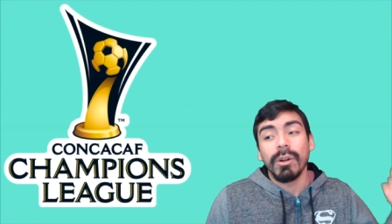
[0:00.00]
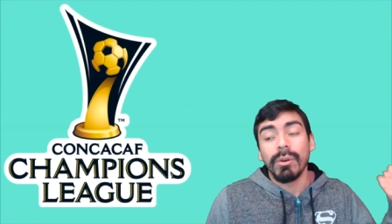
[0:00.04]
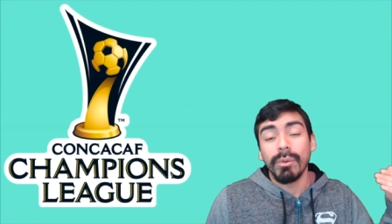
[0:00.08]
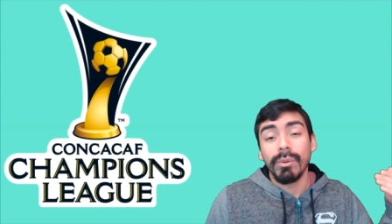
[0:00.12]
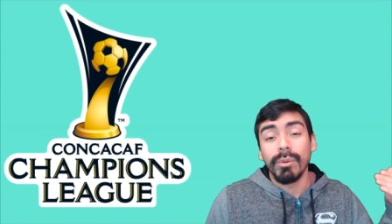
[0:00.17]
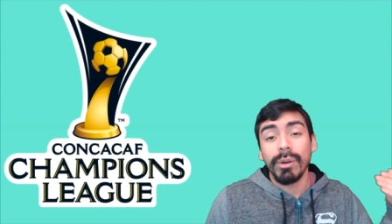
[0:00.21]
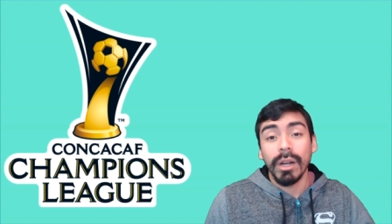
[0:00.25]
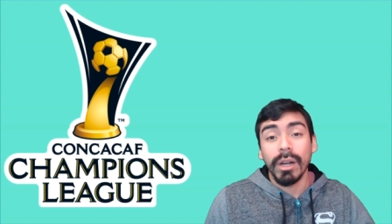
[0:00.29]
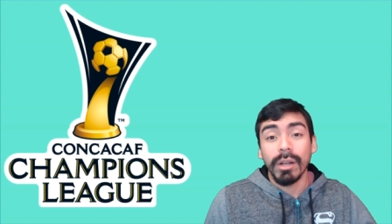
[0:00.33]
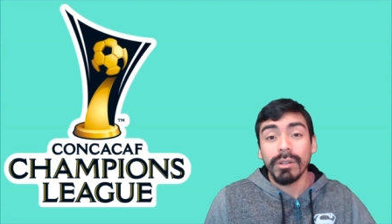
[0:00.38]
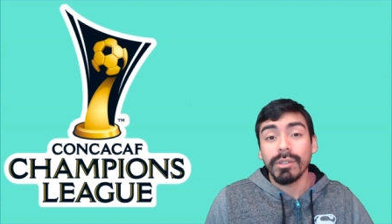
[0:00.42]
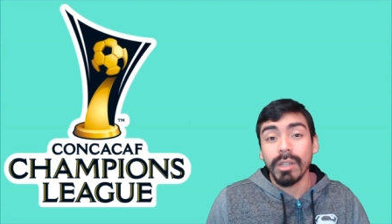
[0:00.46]

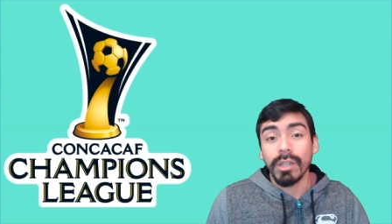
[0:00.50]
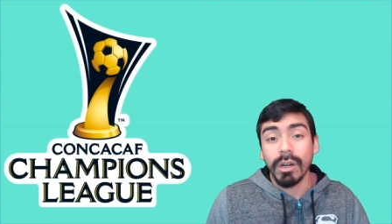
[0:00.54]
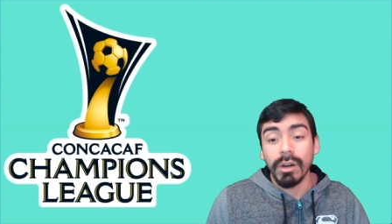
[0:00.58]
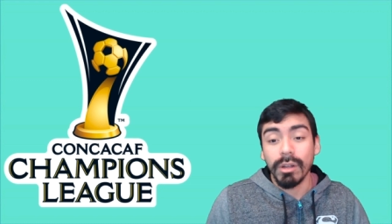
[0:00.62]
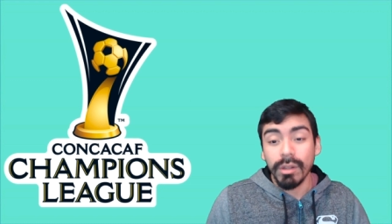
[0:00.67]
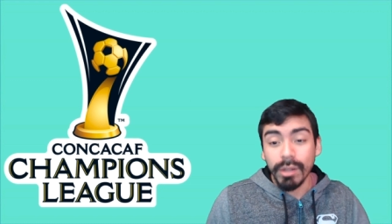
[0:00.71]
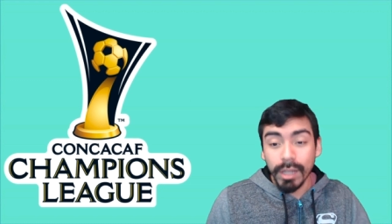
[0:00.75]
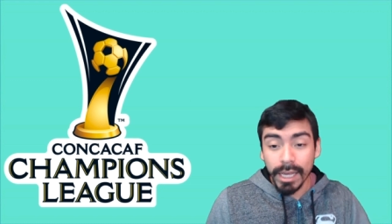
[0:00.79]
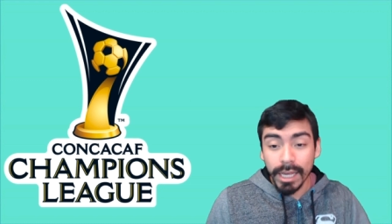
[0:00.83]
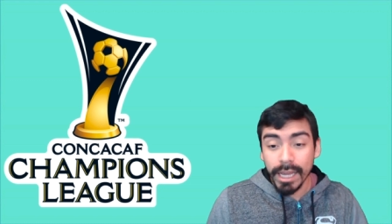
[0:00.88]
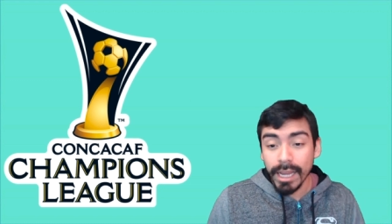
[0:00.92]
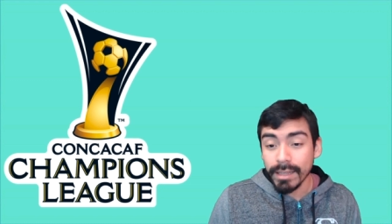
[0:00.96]
Real
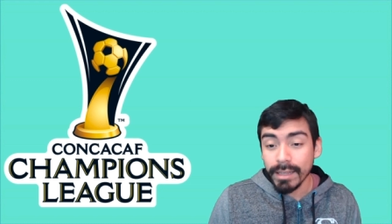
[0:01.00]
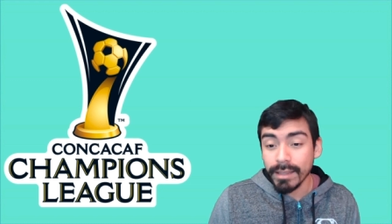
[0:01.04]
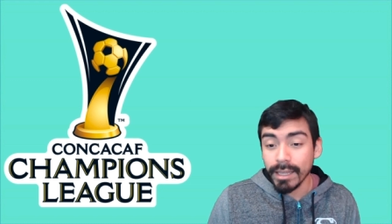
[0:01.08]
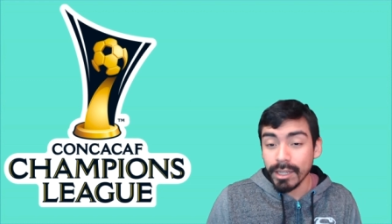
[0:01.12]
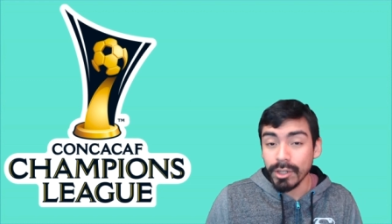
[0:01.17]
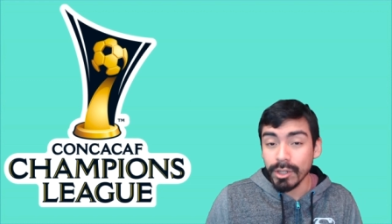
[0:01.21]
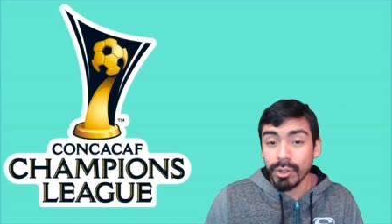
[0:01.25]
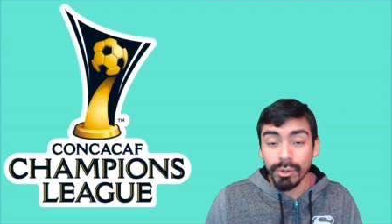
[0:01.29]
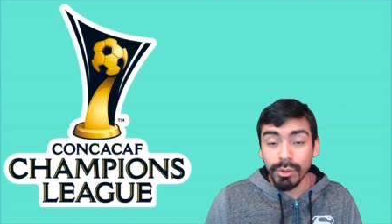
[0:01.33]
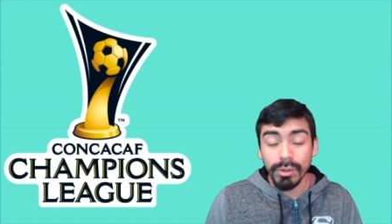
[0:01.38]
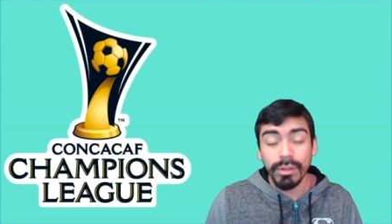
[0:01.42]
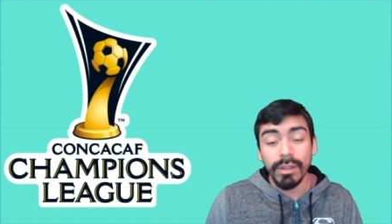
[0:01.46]
Salt Lake.
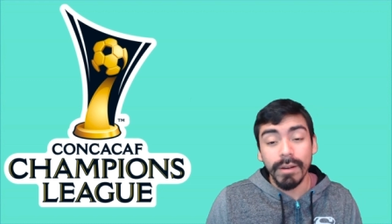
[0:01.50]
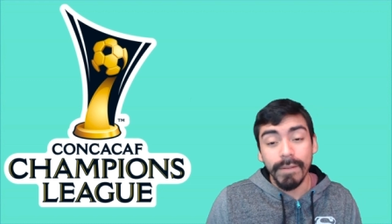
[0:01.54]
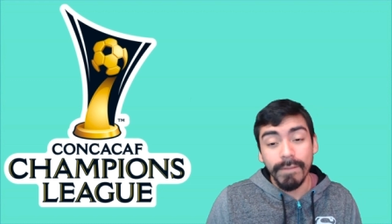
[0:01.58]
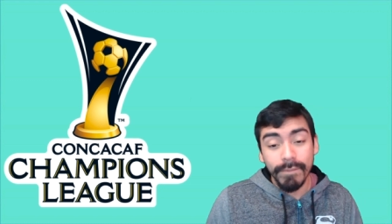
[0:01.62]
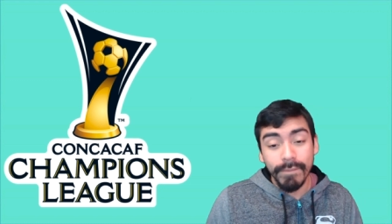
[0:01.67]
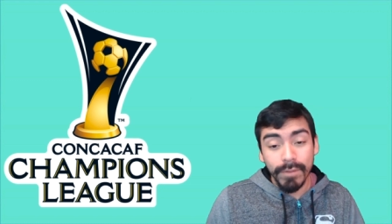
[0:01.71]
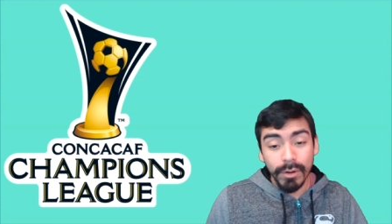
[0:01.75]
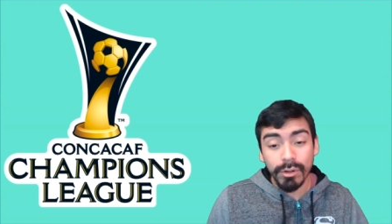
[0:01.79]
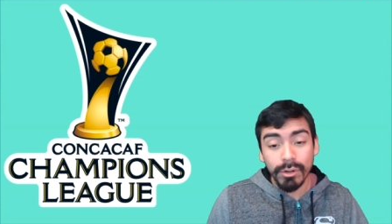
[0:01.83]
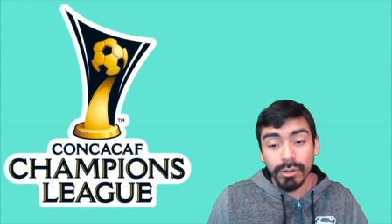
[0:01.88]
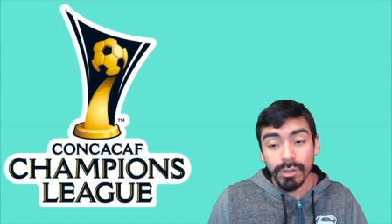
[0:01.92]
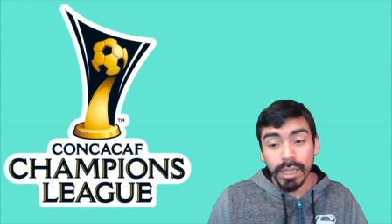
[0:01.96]
They drew their
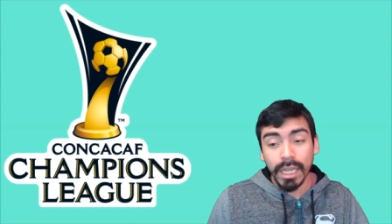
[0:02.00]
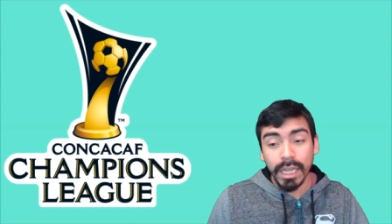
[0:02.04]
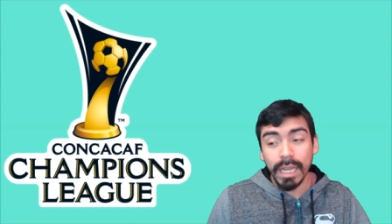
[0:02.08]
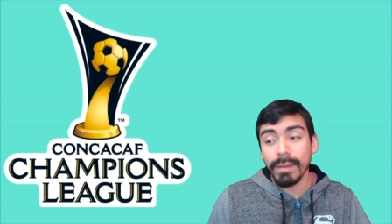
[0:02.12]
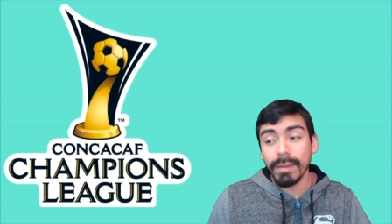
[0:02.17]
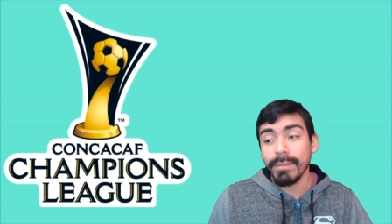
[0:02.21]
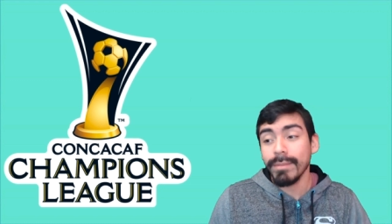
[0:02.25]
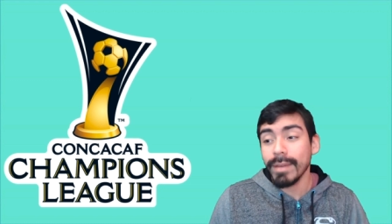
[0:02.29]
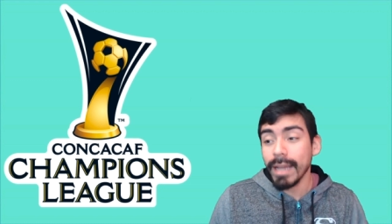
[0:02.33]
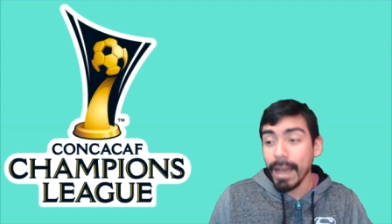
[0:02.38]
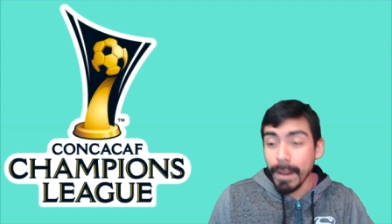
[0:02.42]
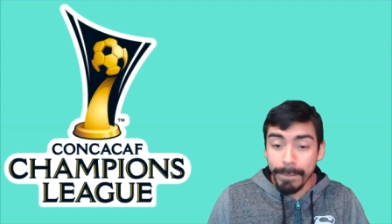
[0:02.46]
first
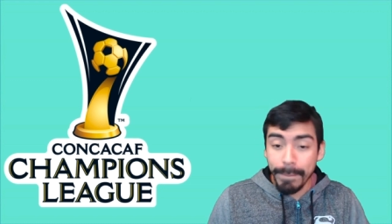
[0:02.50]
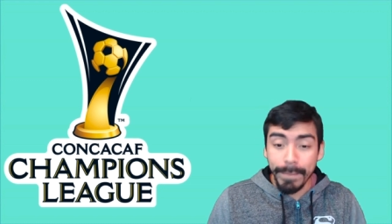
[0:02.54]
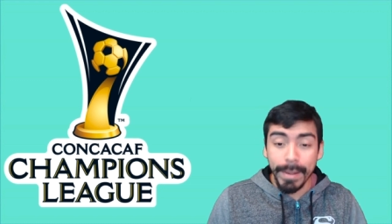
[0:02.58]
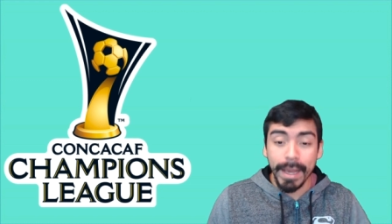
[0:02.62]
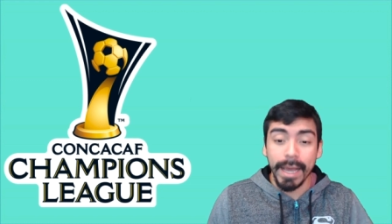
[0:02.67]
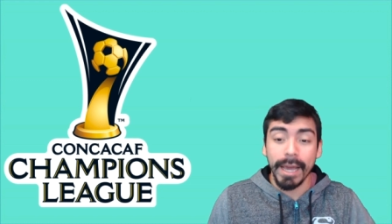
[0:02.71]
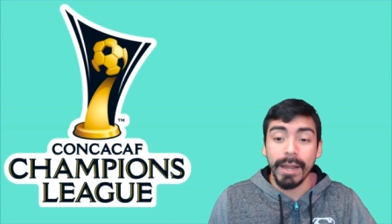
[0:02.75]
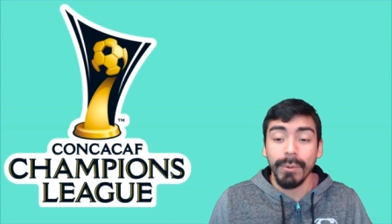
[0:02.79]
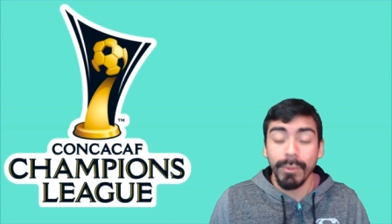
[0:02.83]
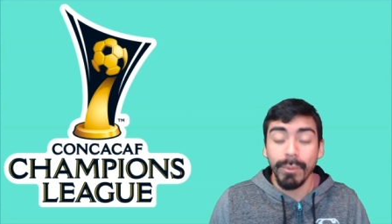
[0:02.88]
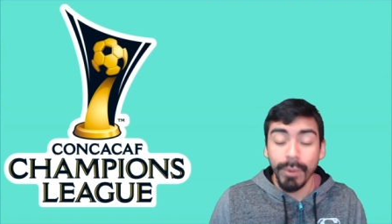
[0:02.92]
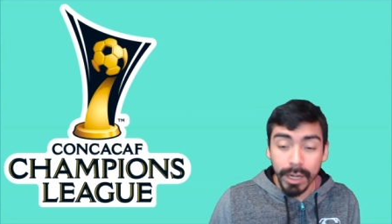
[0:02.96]
game, not
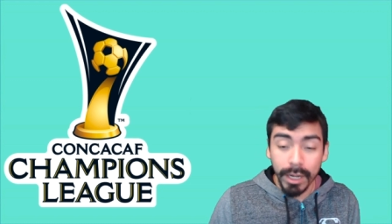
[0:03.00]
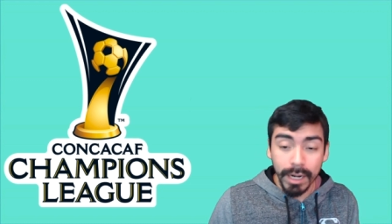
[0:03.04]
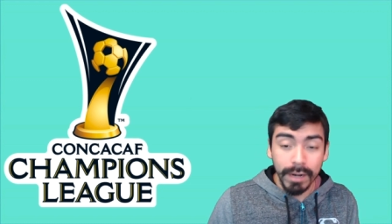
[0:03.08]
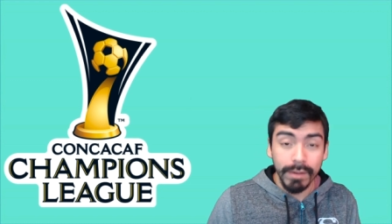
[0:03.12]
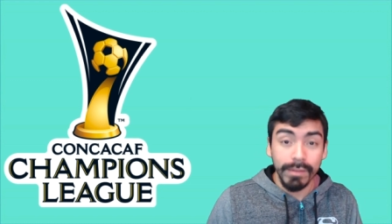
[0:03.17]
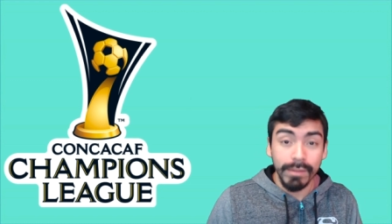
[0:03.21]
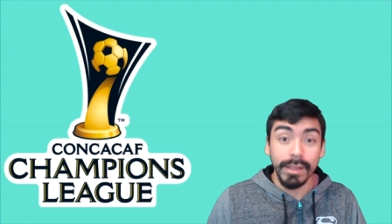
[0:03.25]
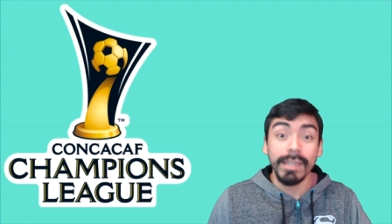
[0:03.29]
bad, whatever.